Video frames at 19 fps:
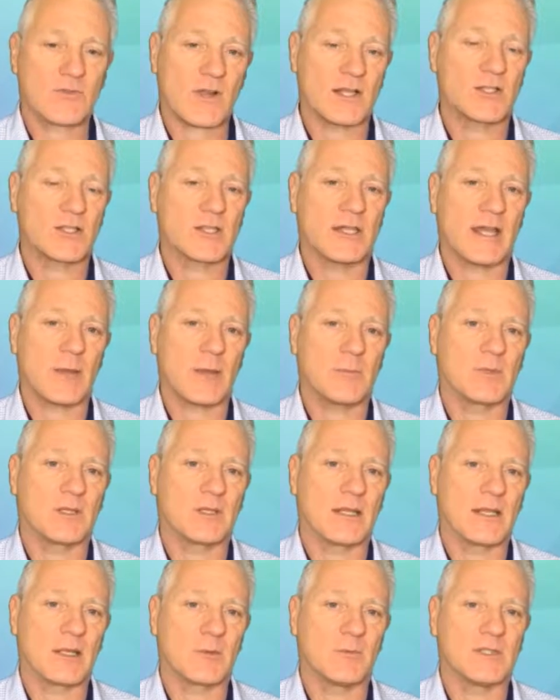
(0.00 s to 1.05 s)
tragedy happen
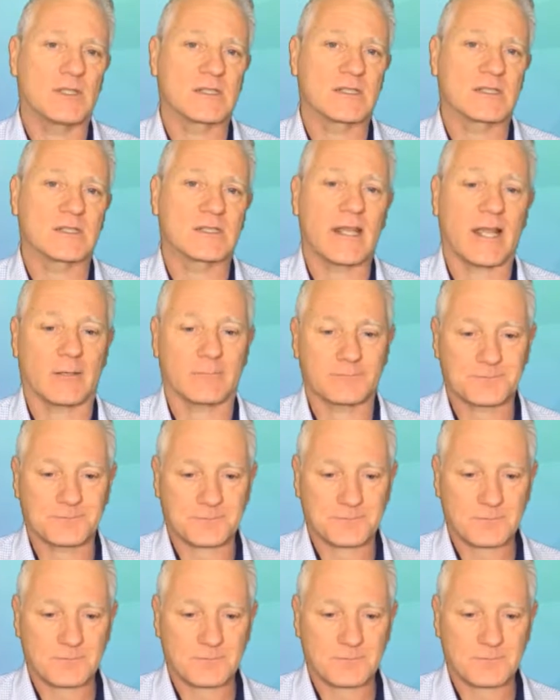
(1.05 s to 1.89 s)
in their business. Now,